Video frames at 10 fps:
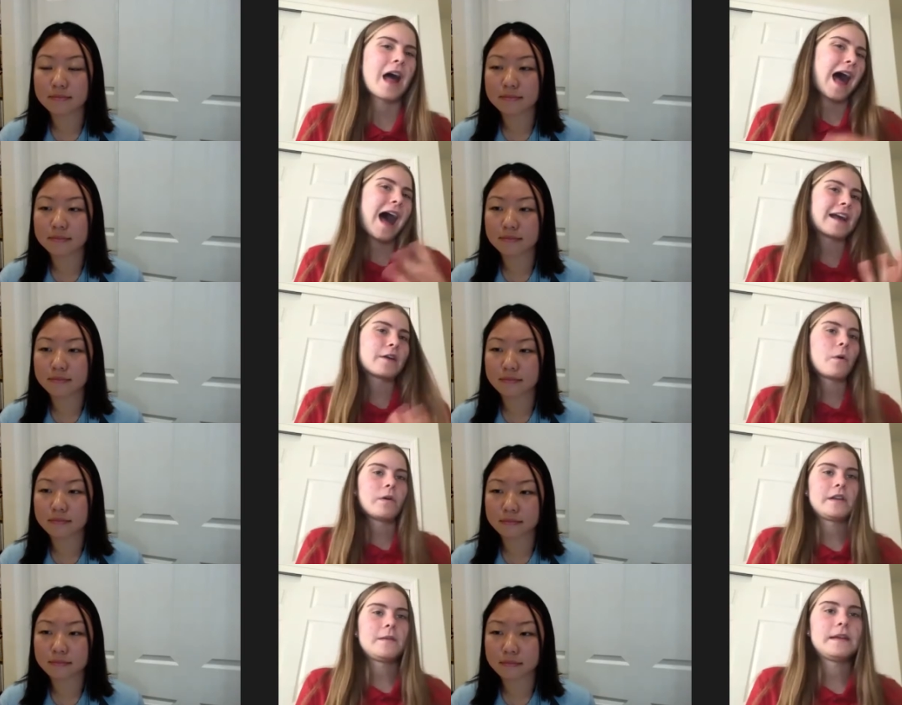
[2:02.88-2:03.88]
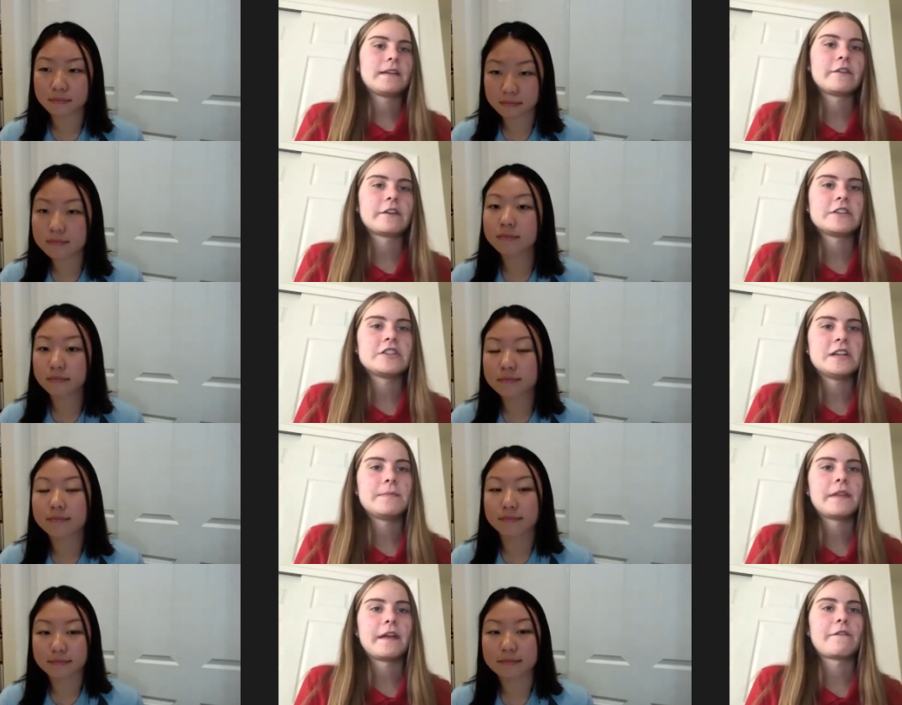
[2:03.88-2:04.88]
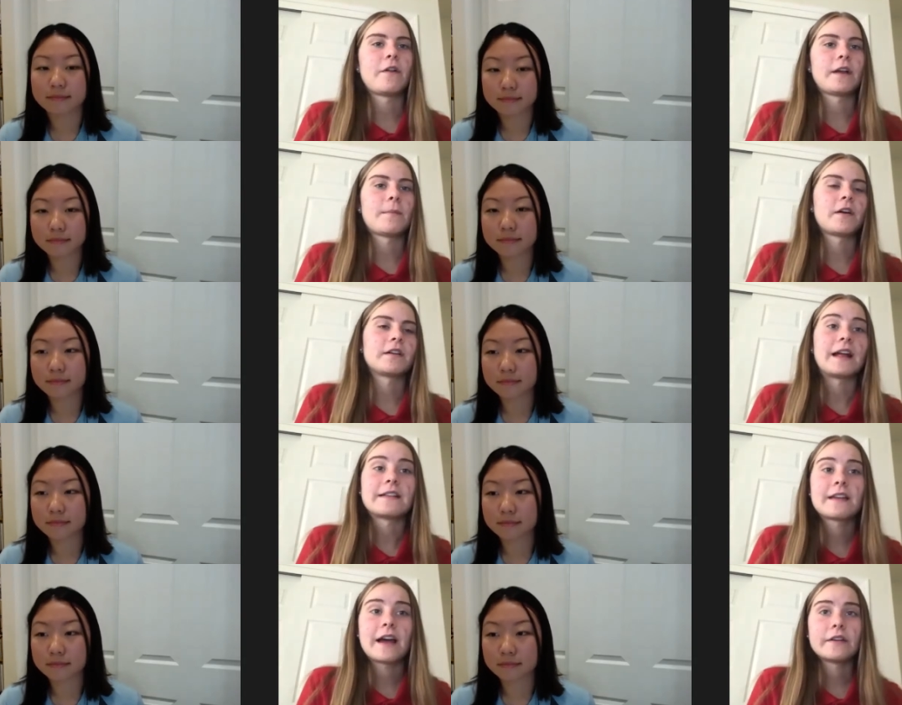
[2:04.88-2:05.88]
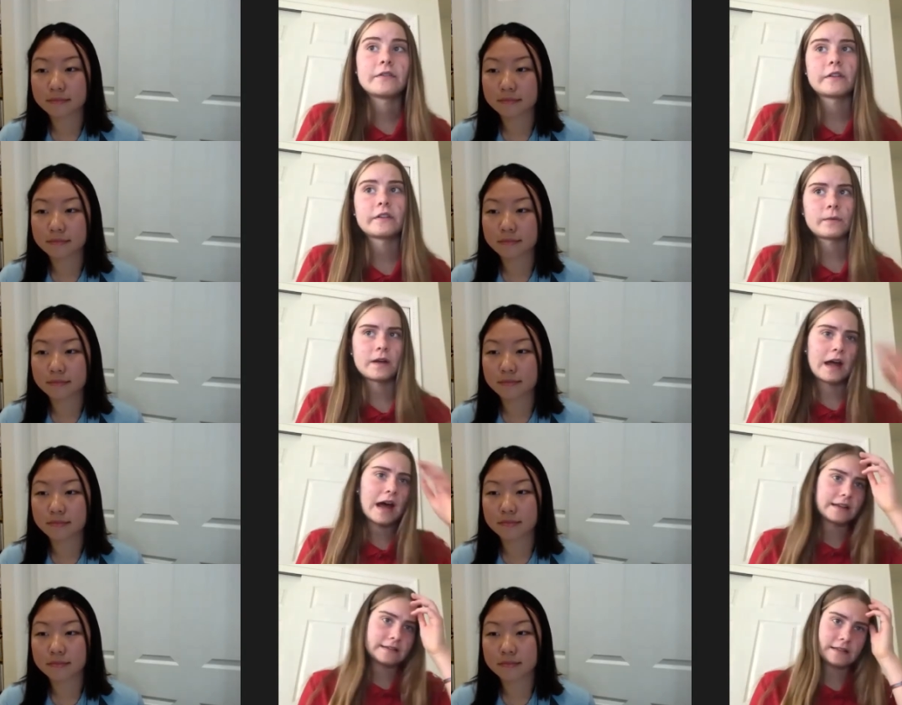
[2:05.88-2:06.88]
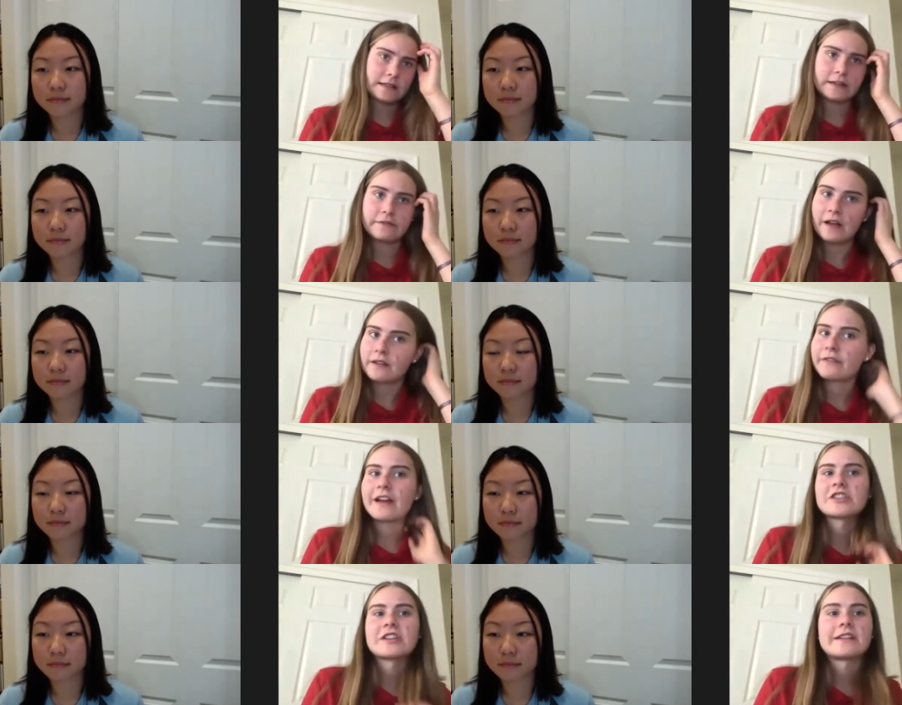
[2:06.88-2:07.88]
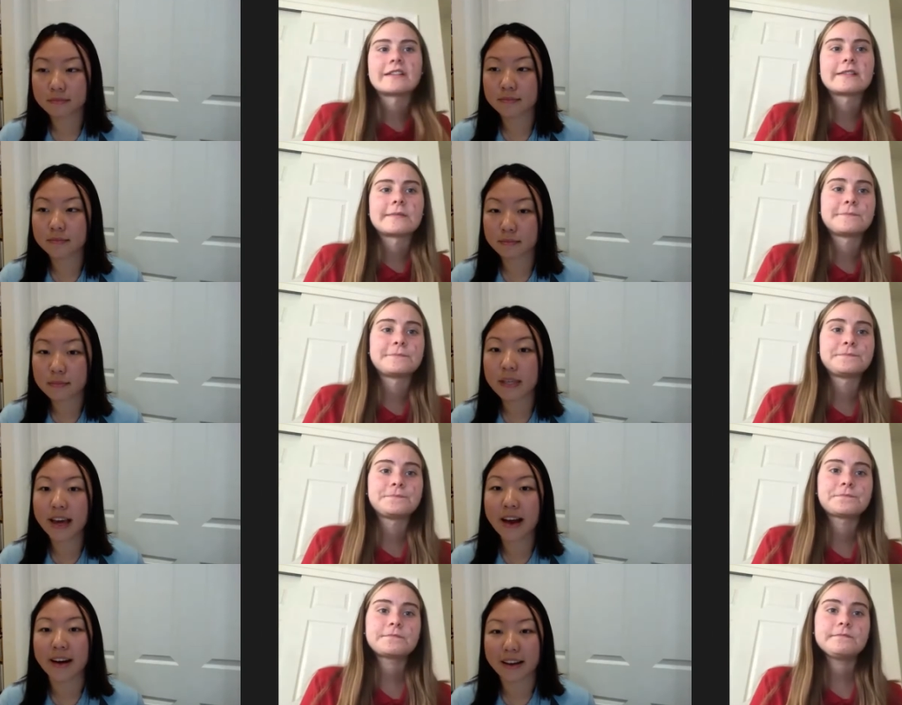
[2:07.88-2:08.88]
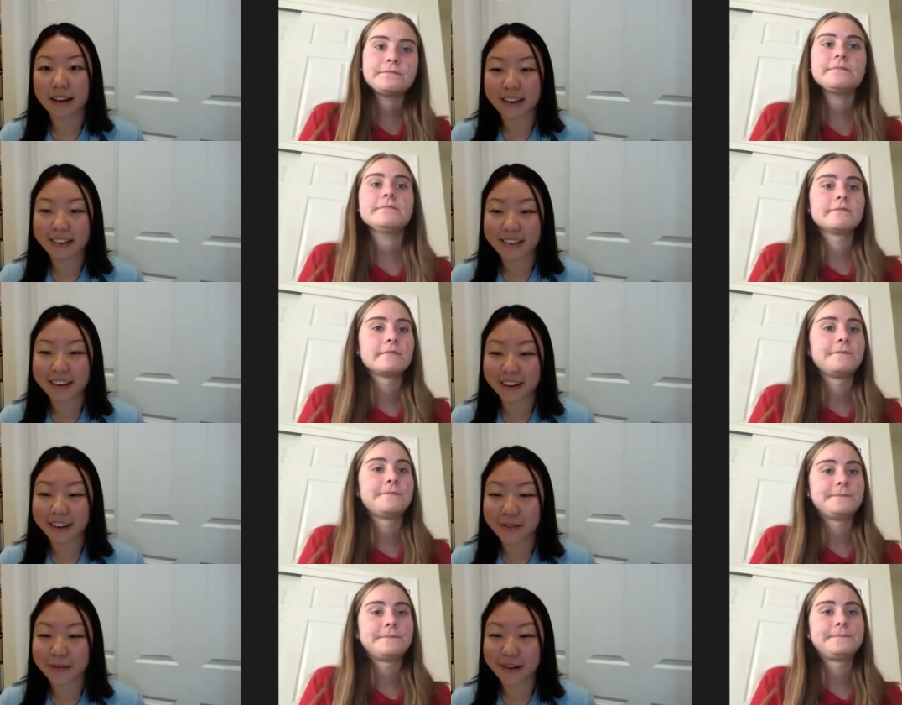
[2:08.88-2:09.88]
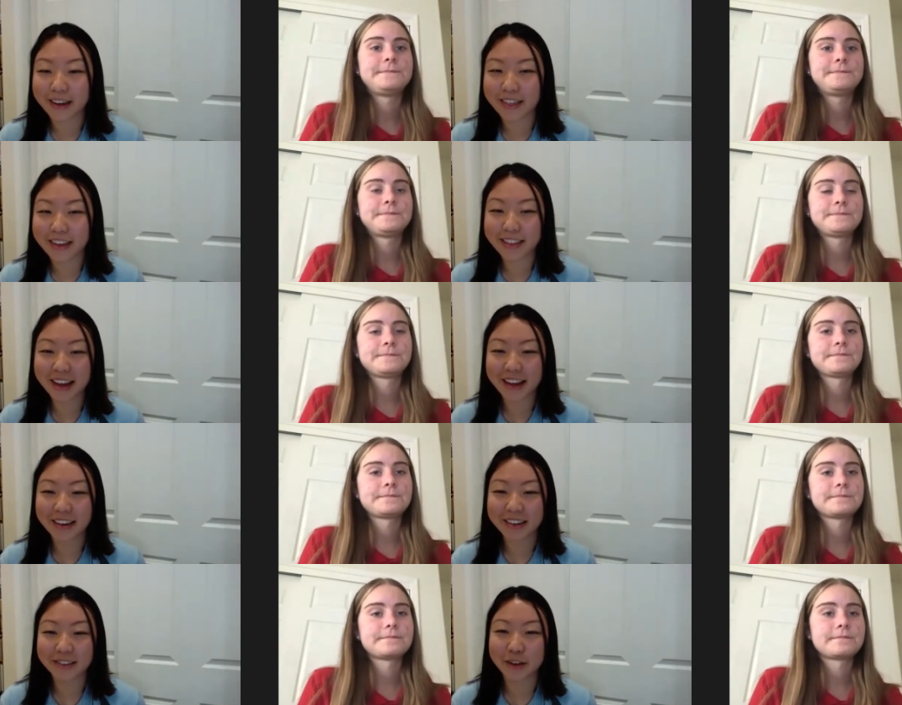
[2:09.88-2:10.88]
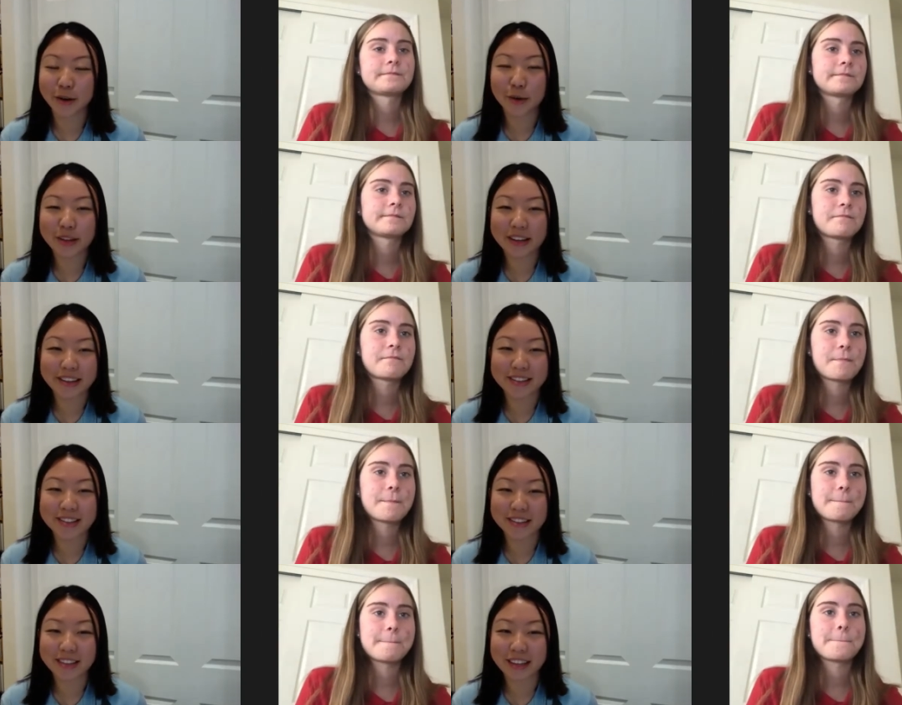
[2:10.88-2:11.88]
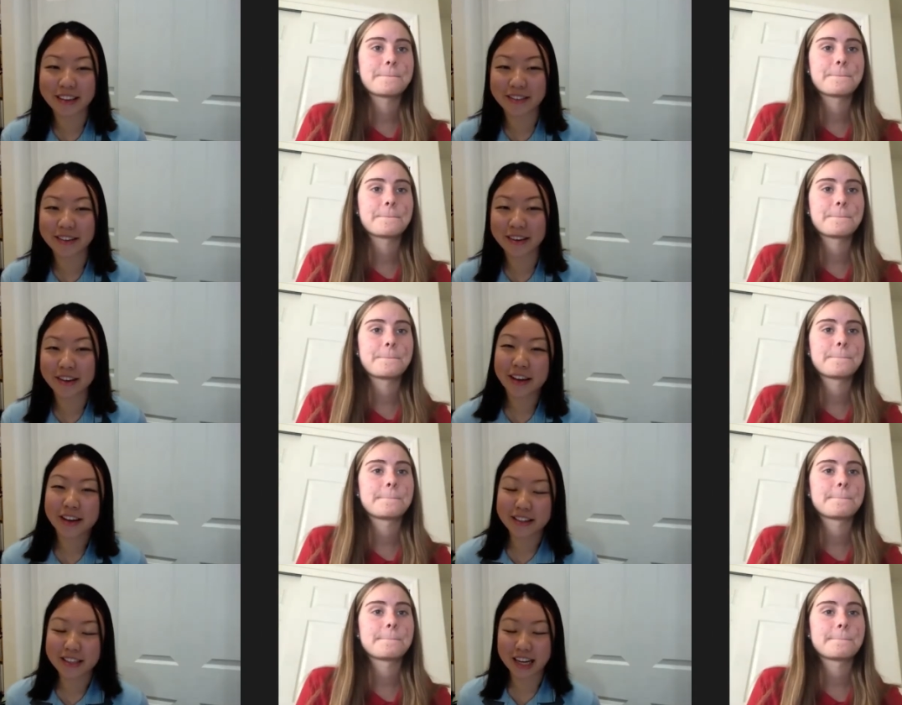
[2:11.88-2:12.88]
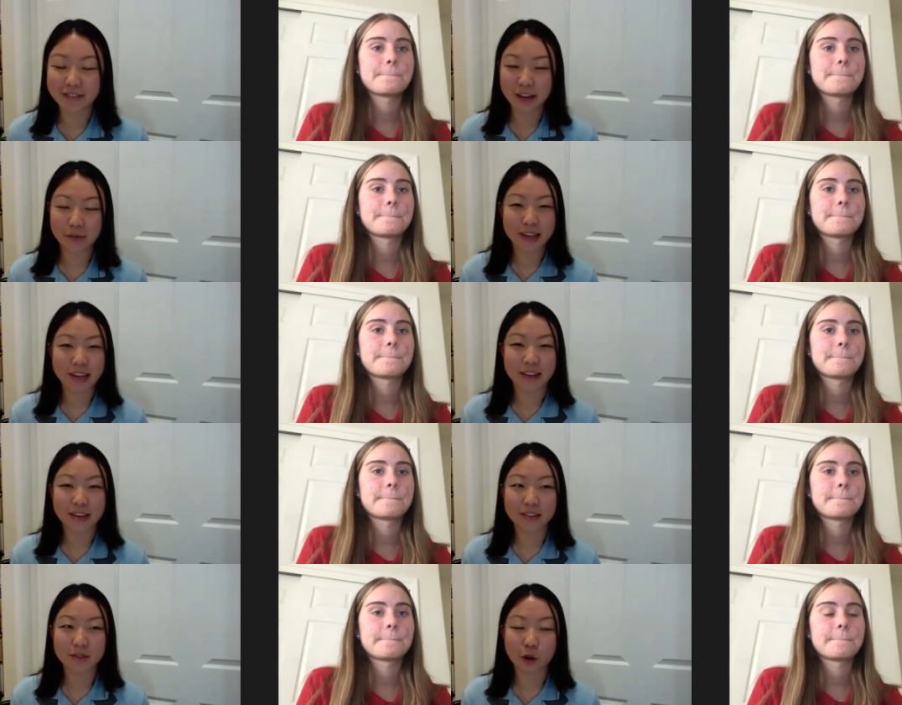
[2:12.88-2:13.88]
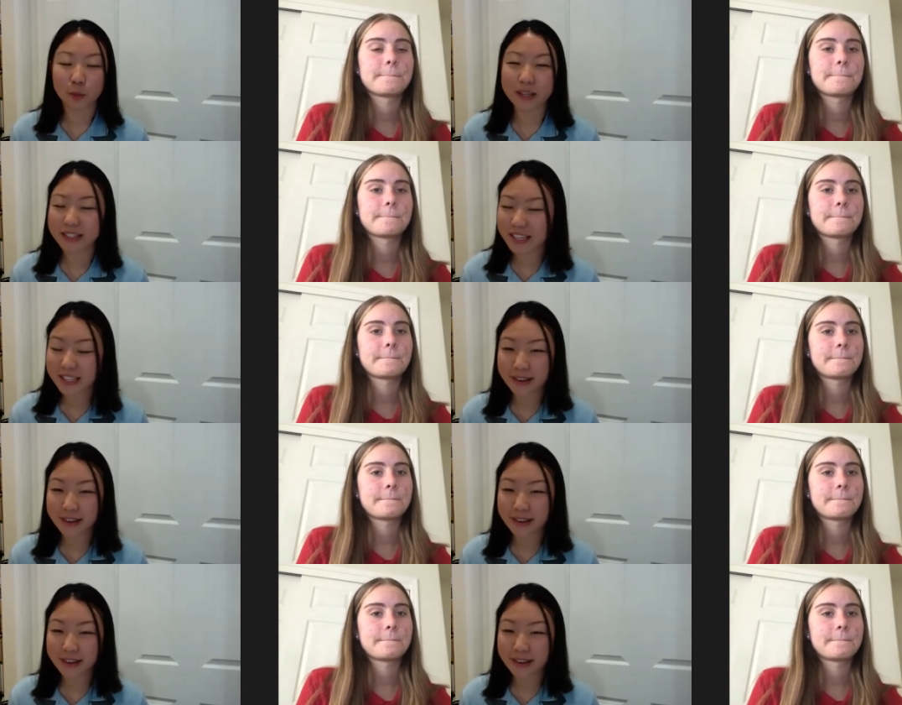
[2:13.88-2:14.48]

Speaker 1: high quality, being very cheap and like falling apart. That's kind of just what I see fast fashion as.
Speaker 2: Yeah. And I think that not only is like the stuff that we normally see as